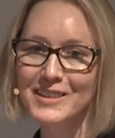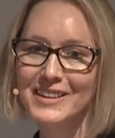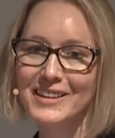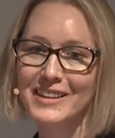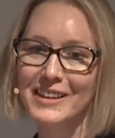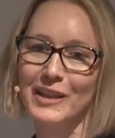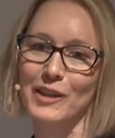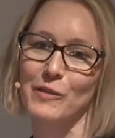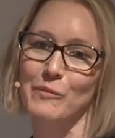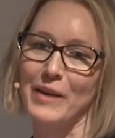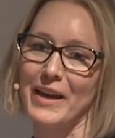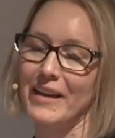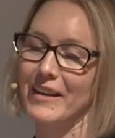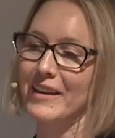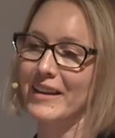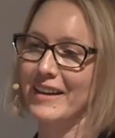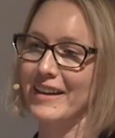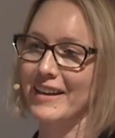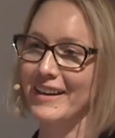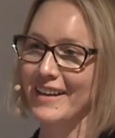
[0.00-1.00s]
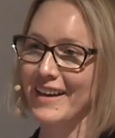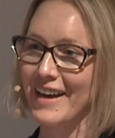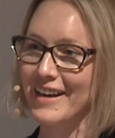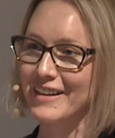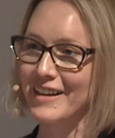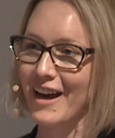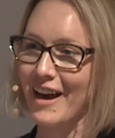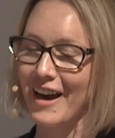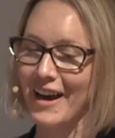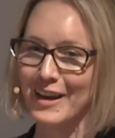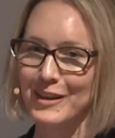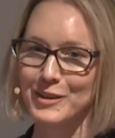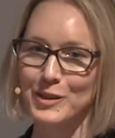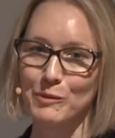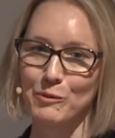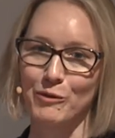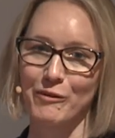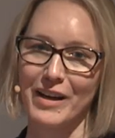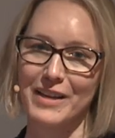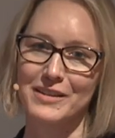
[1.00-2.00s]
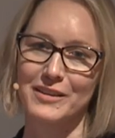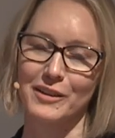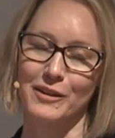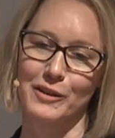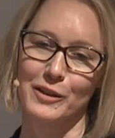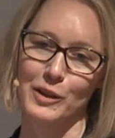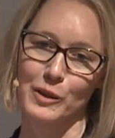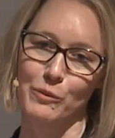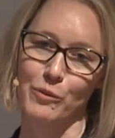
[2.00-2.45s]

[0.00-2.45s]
Leela Bailey and I supervised a clinic